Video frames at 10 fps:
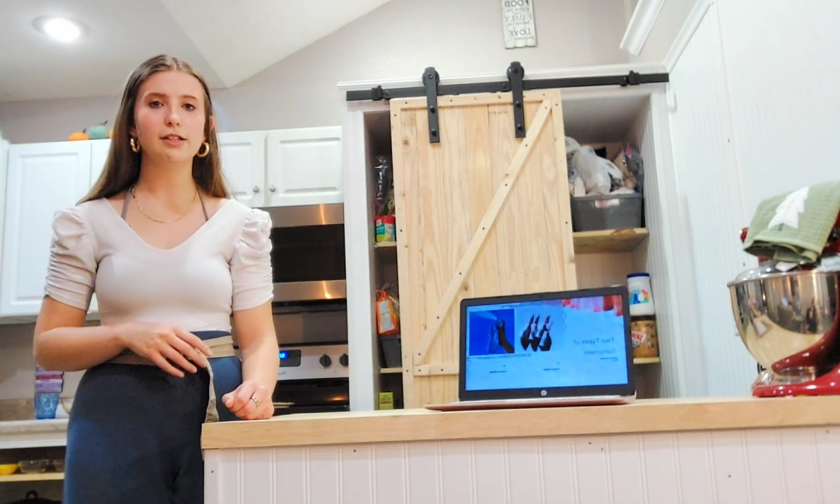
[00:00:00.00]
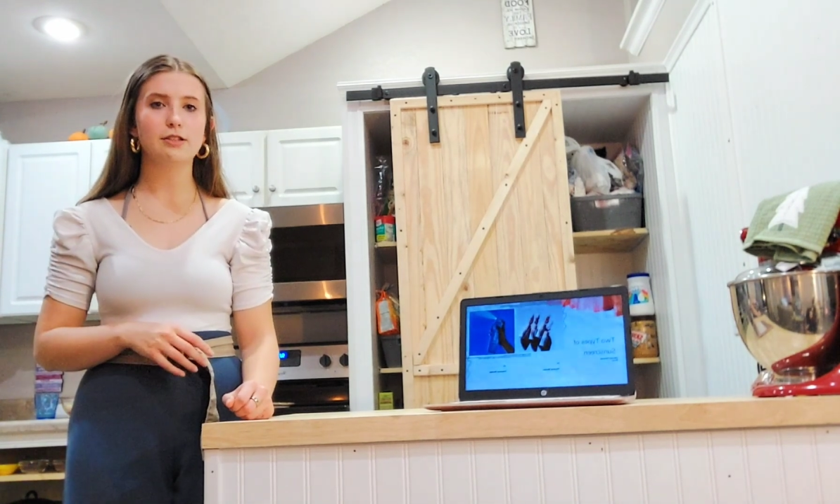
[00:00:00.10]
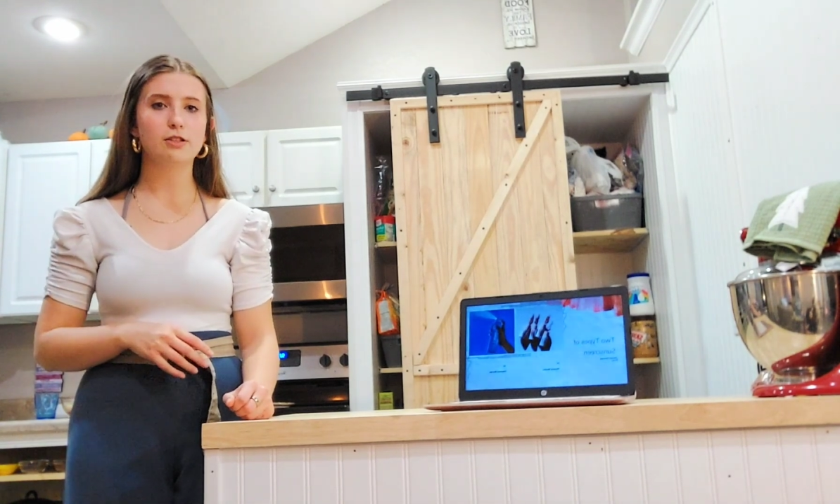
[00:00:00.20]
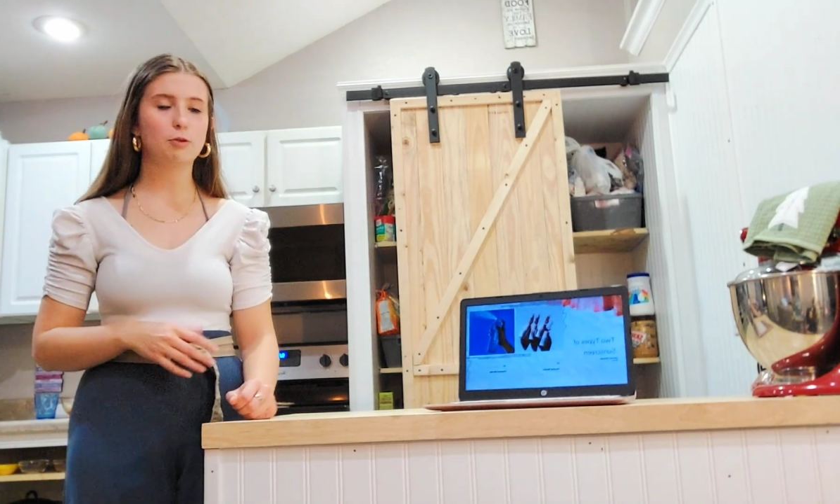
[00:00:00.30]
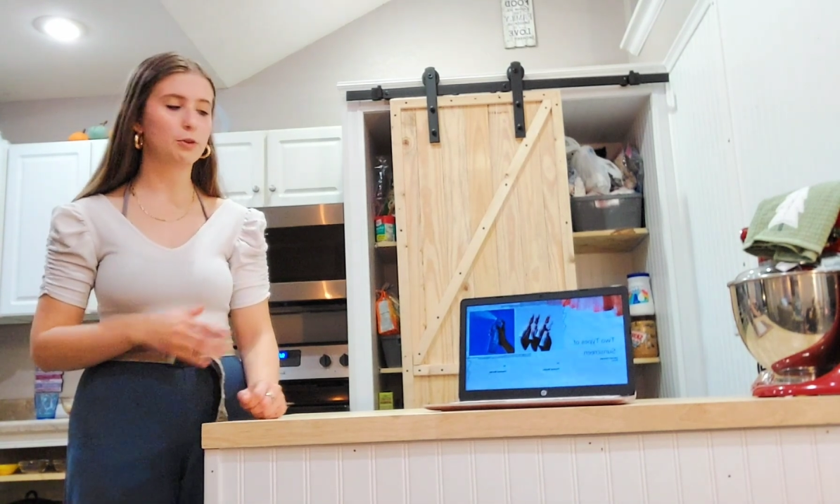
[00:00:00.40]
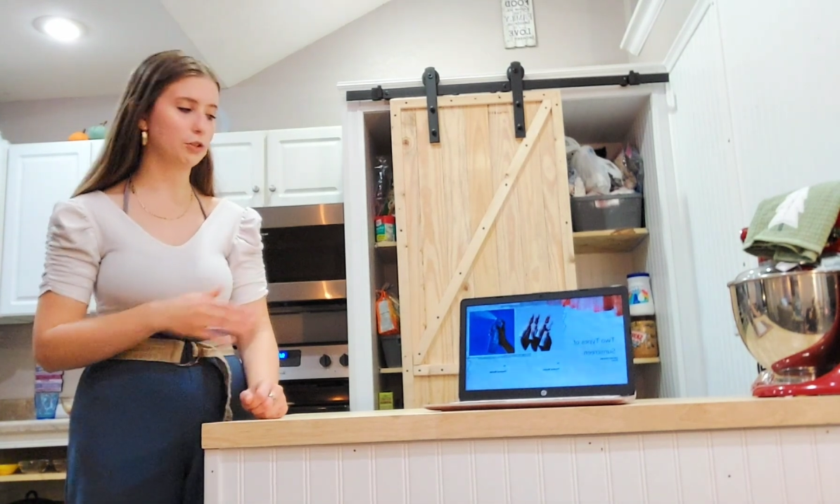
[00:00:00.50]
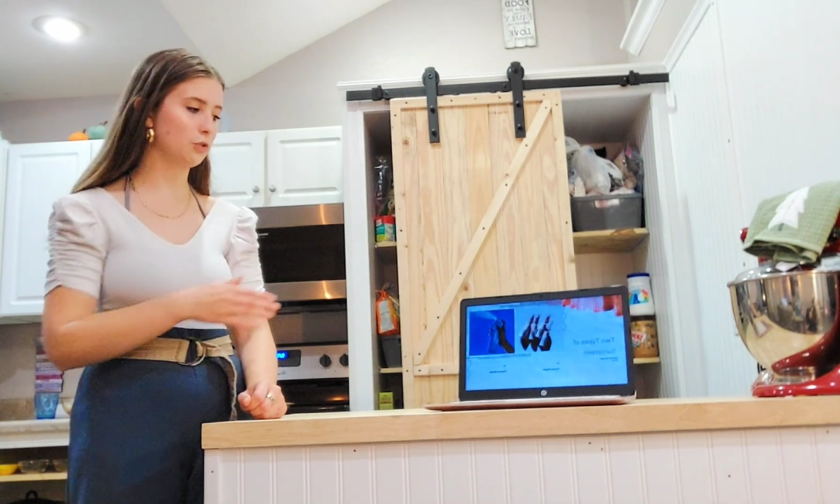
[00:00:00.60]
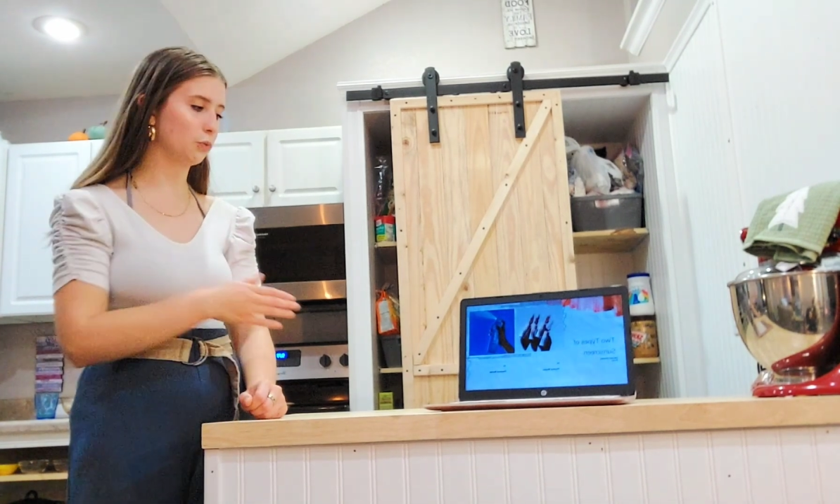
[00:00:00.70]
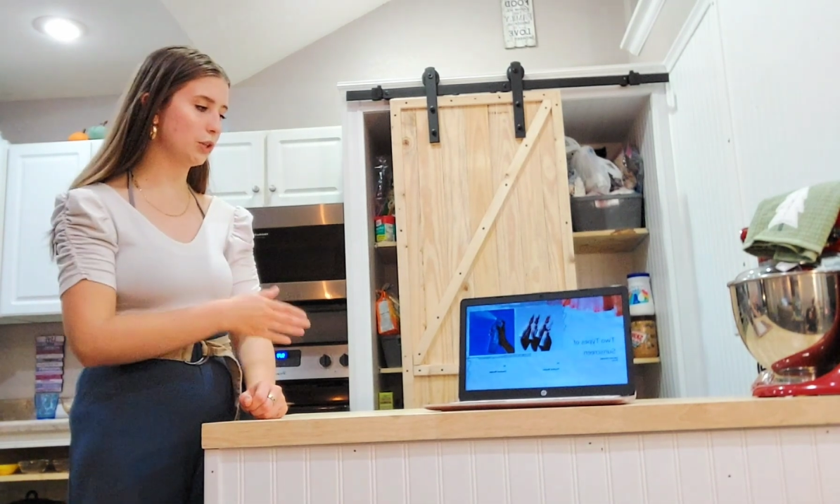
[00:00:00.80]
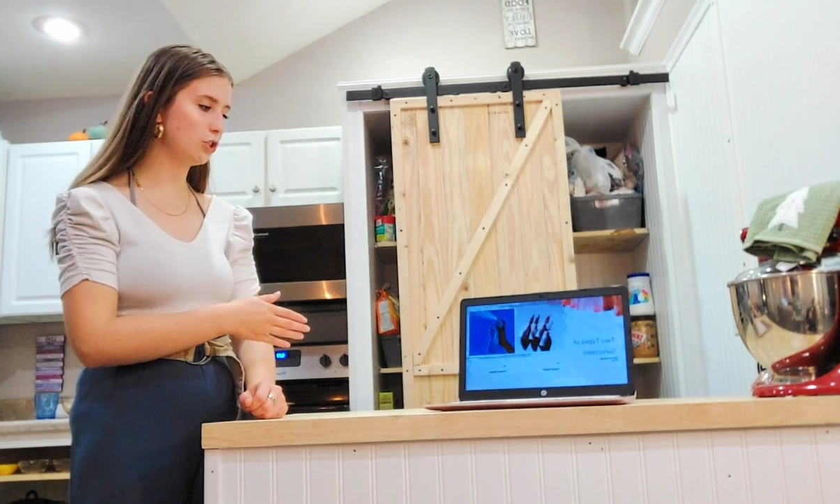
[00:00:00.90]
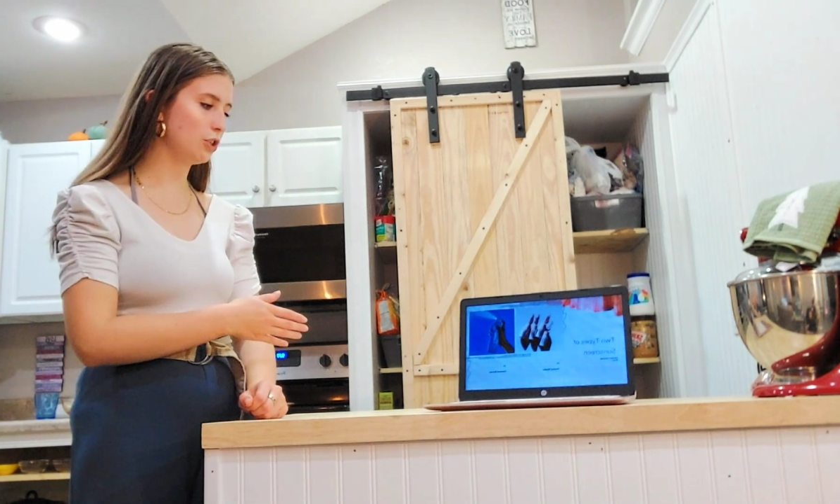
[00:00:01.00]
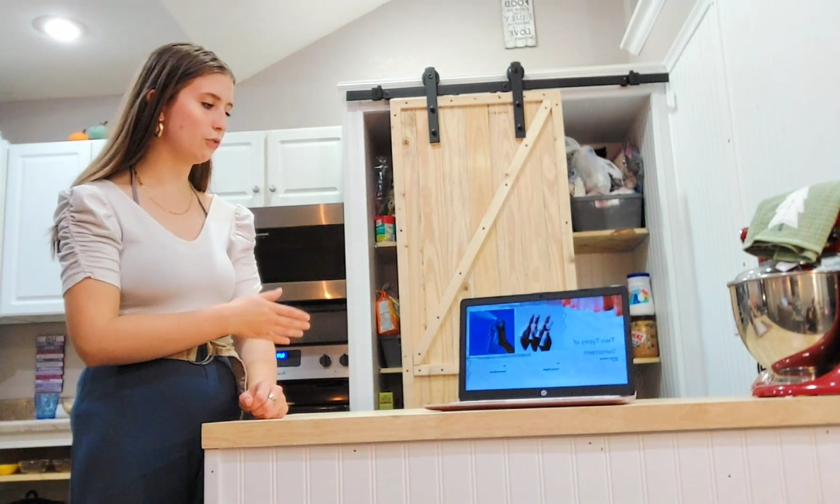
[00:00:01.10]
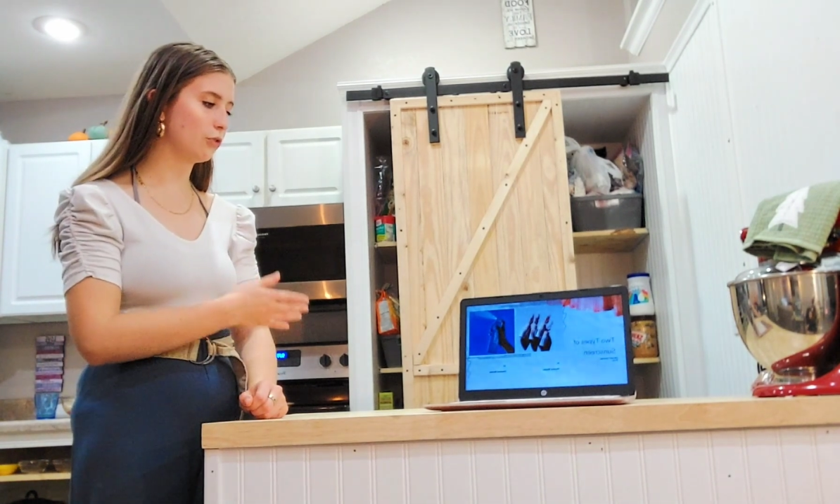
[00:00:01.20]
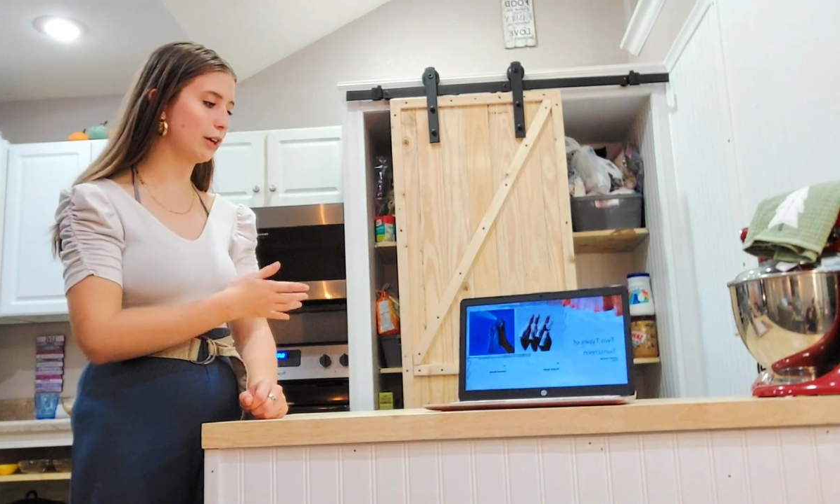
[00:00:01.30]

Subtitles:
consumers reaching for